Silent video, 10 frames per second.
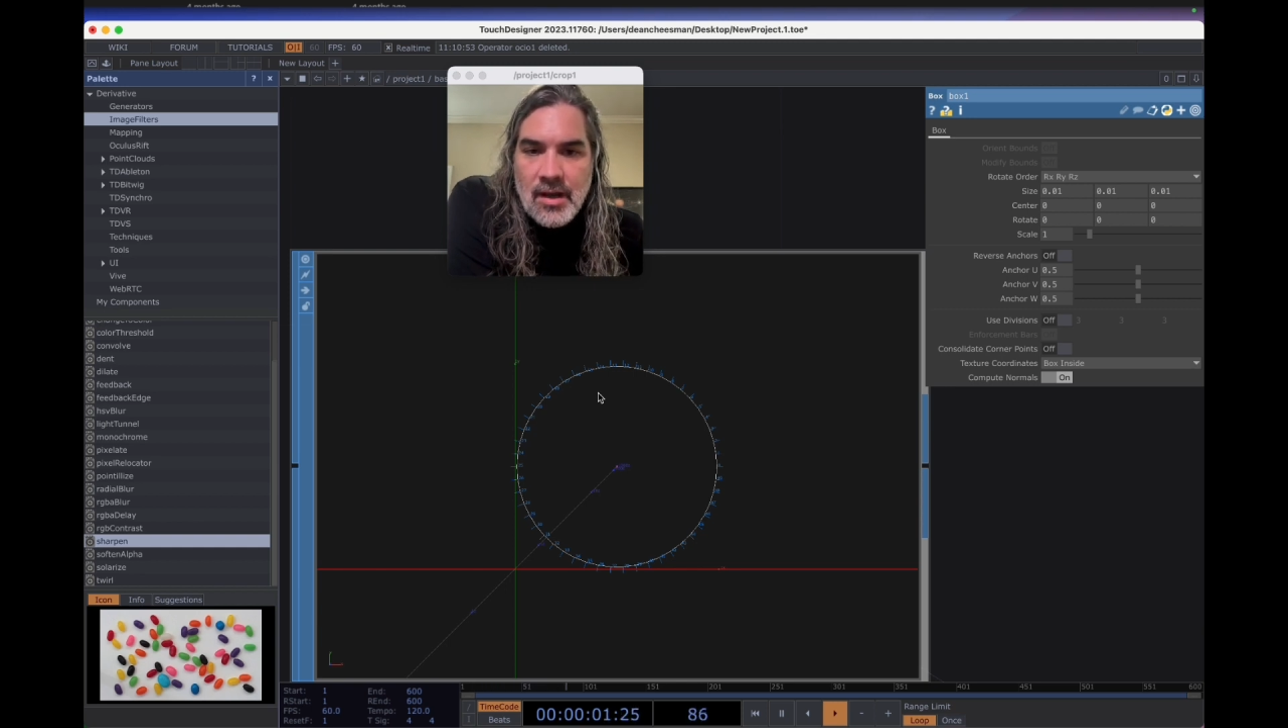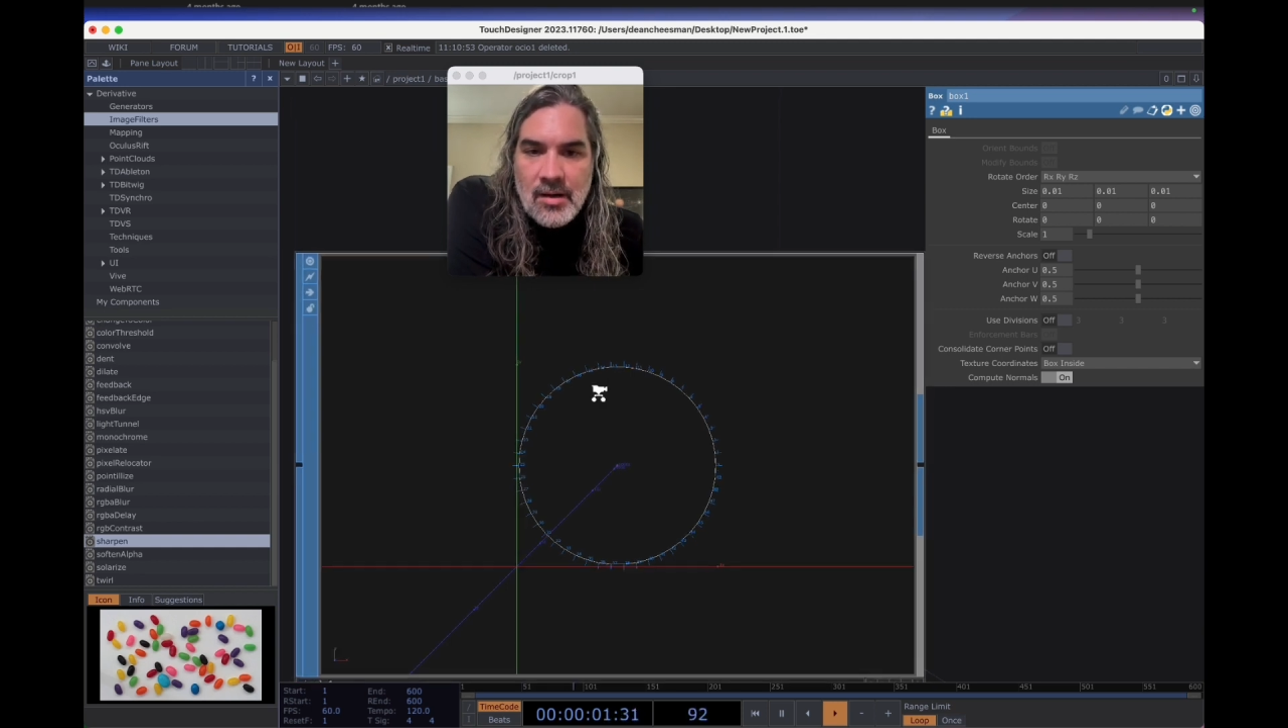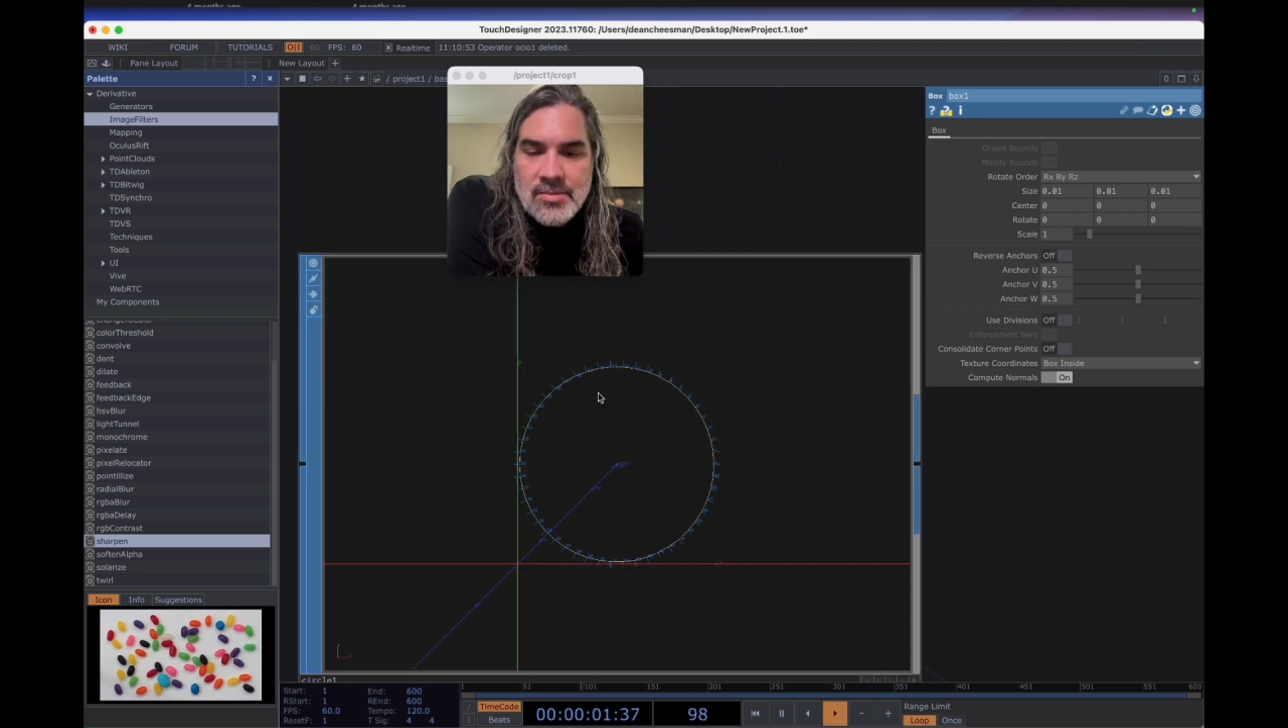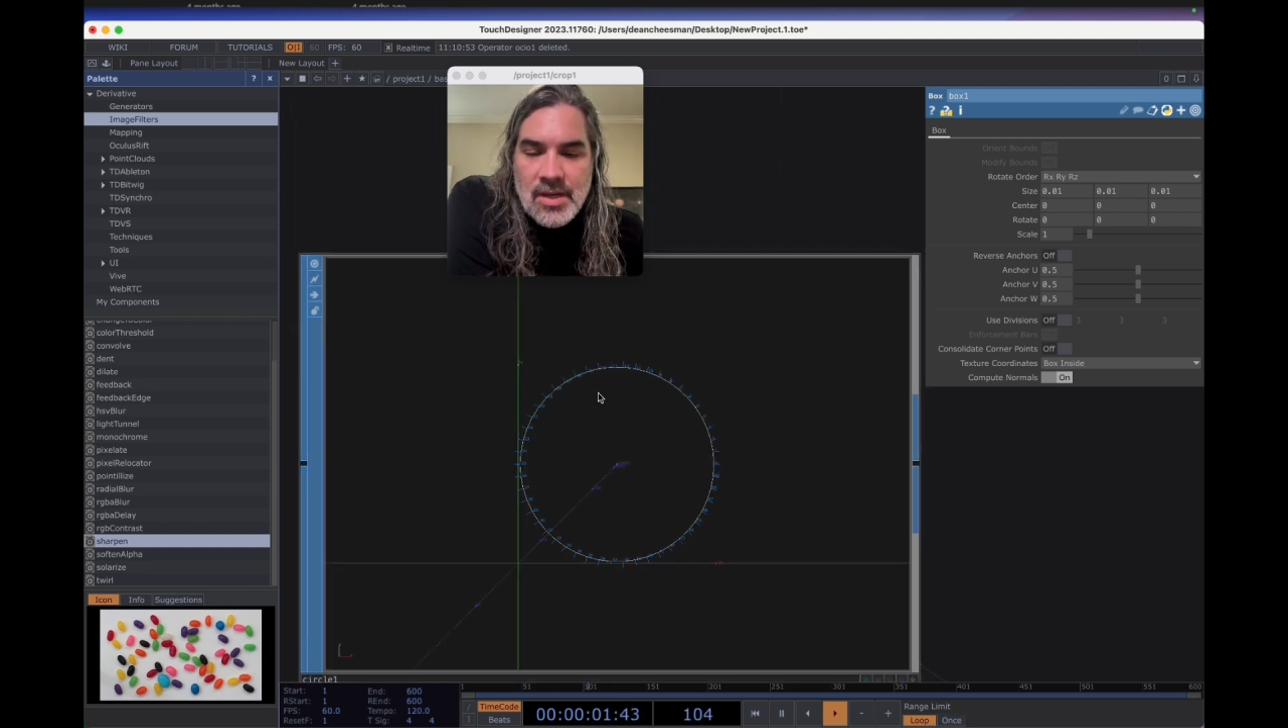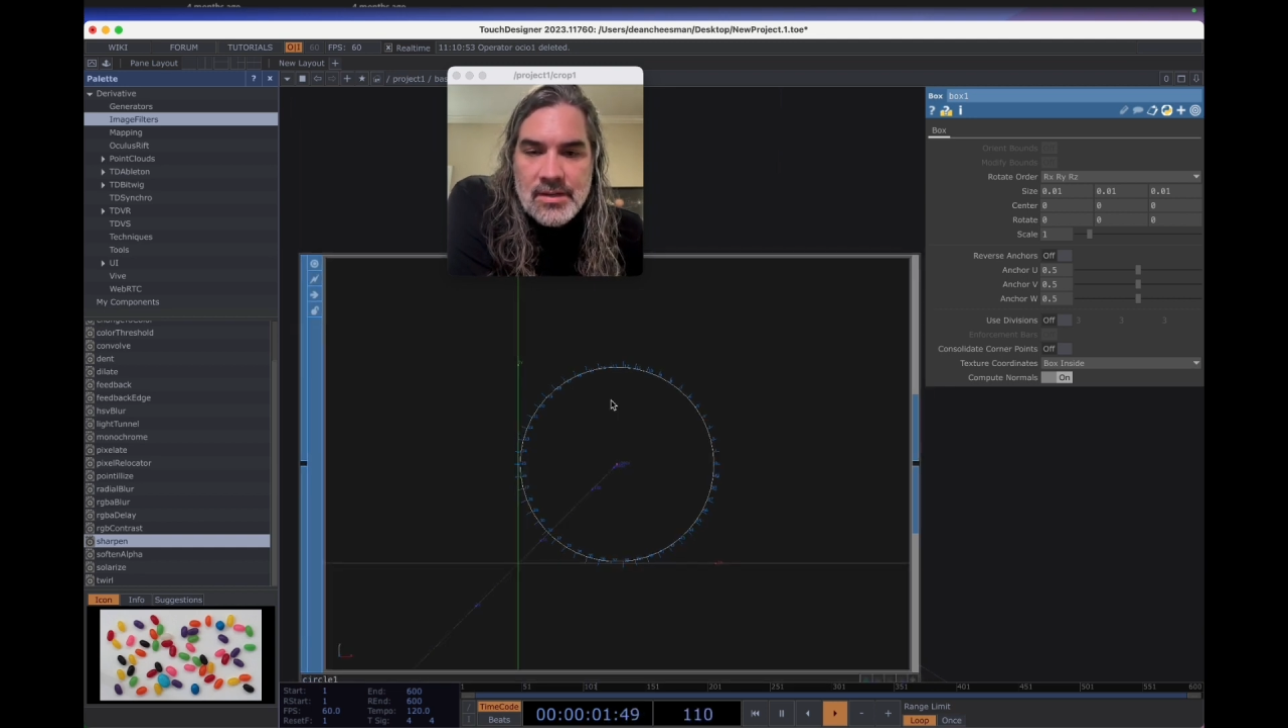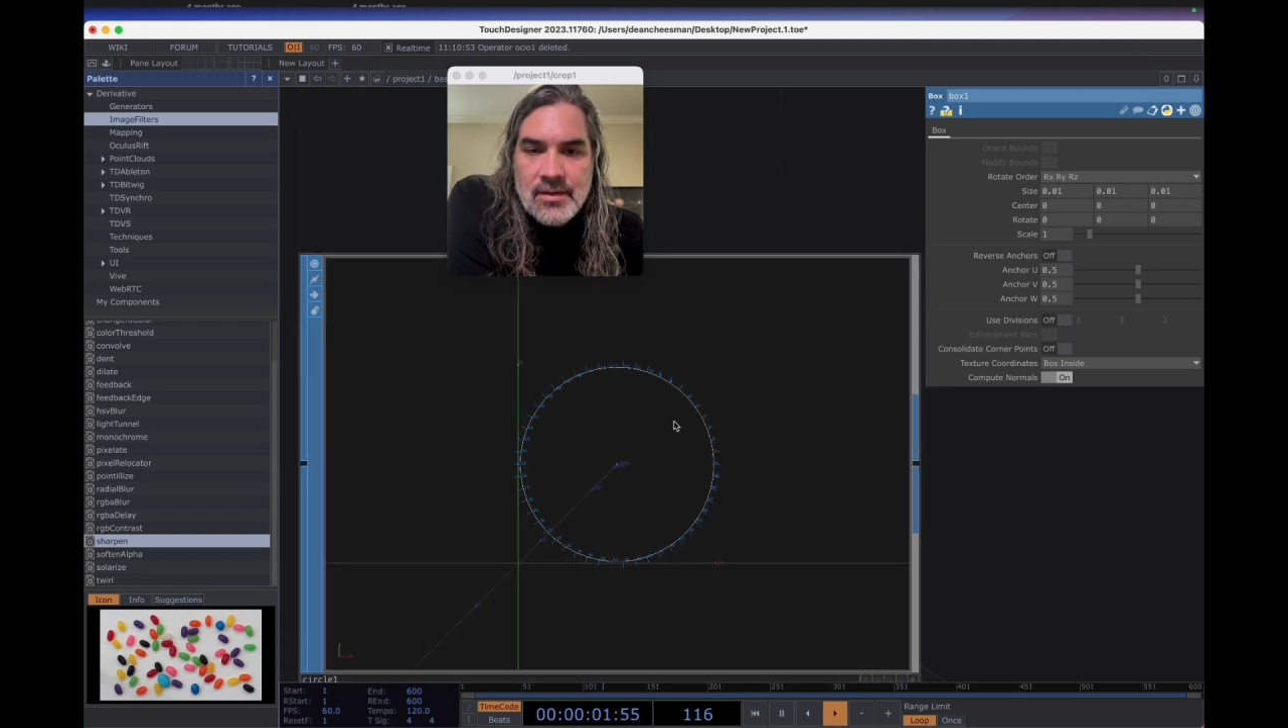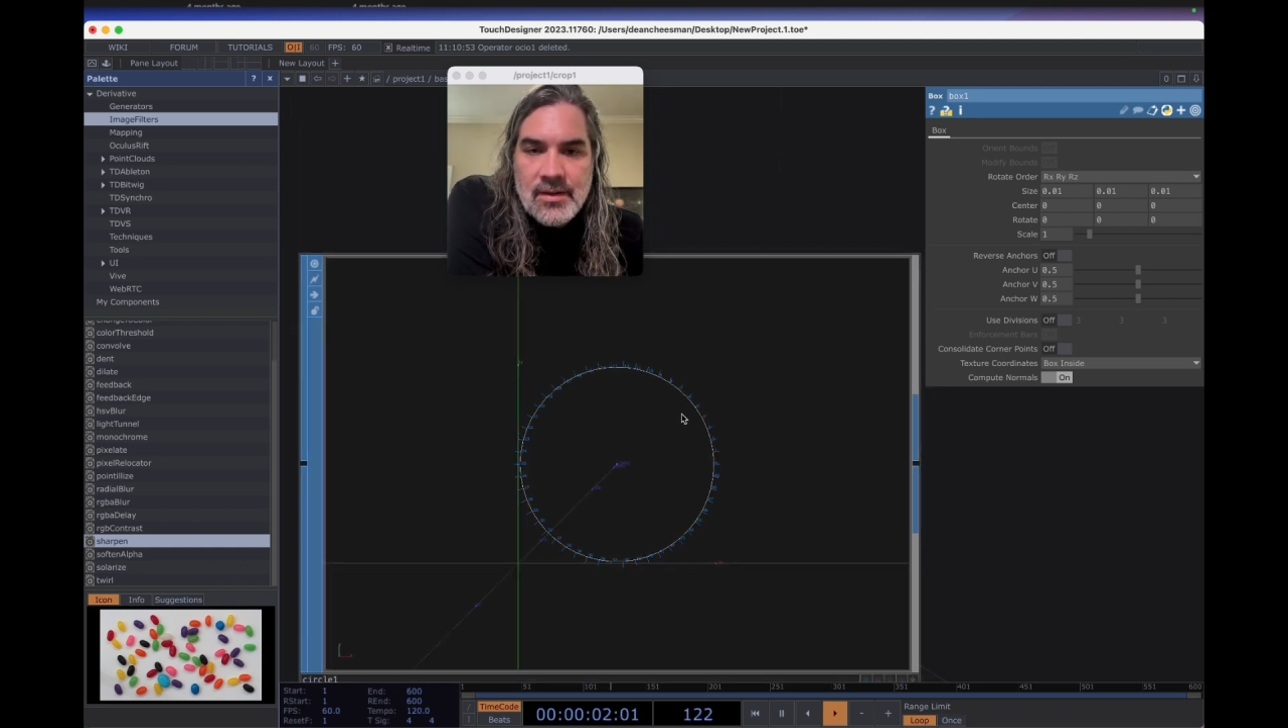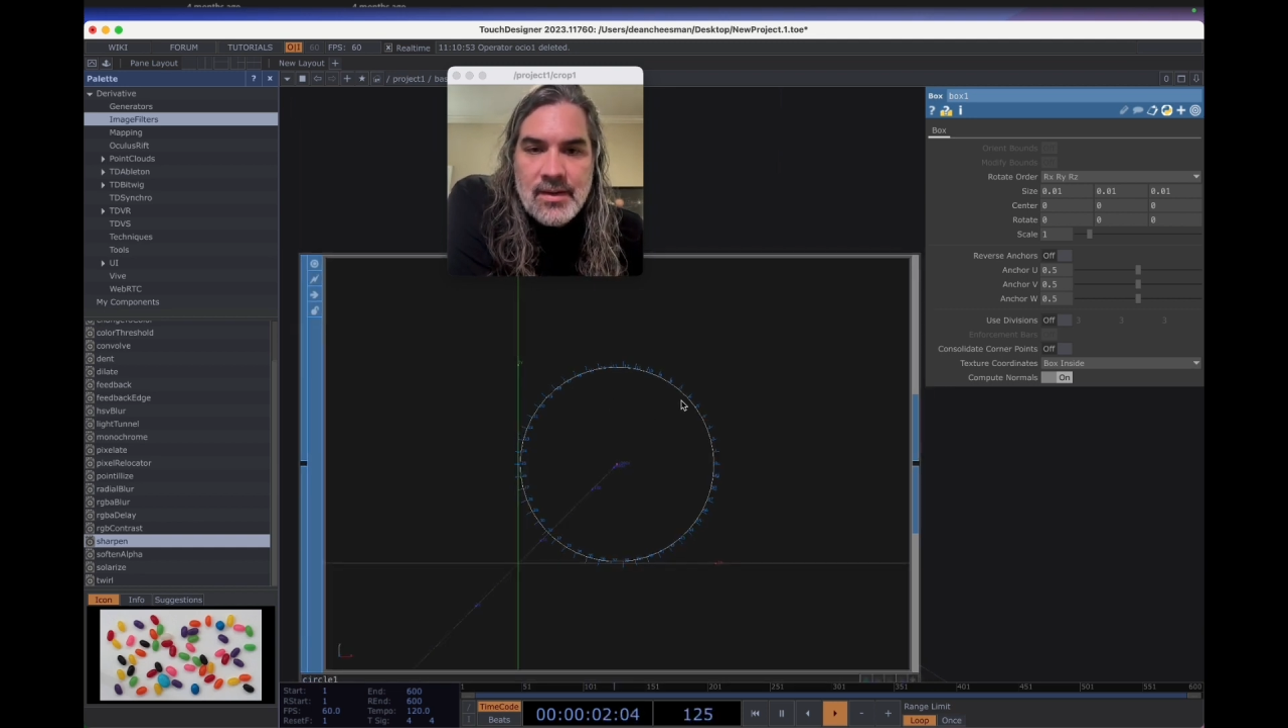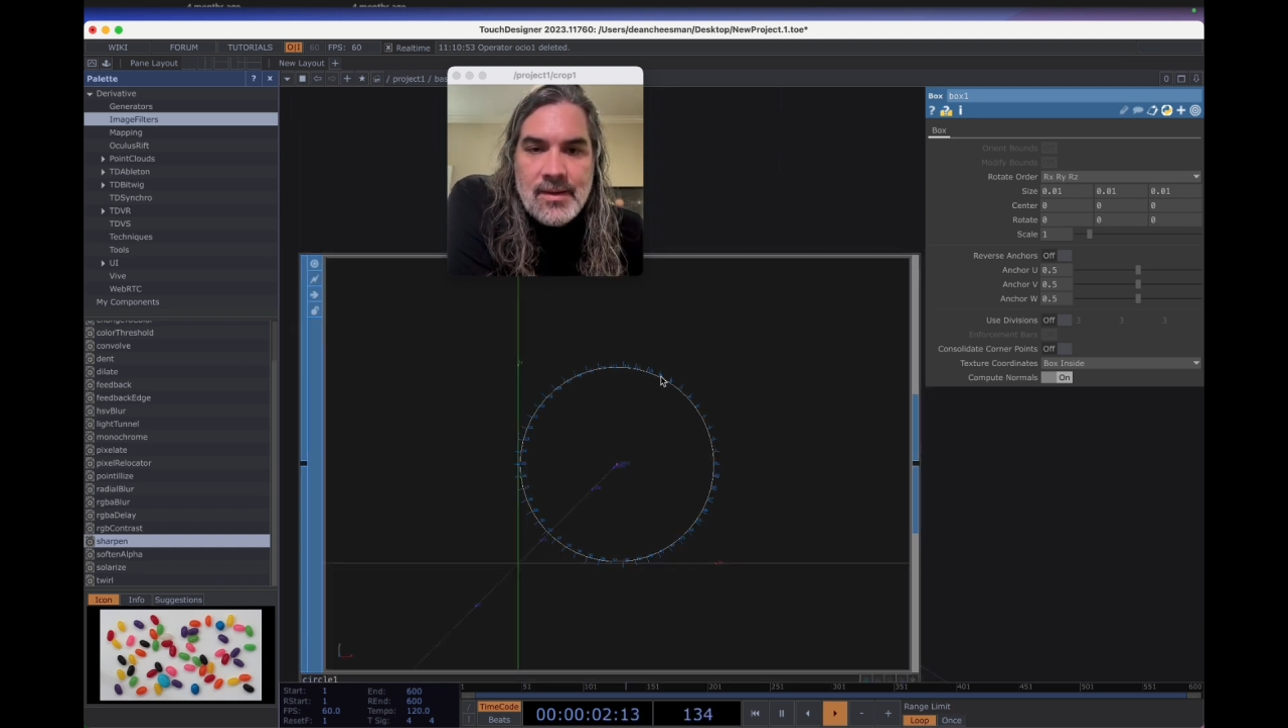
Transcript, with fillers: object.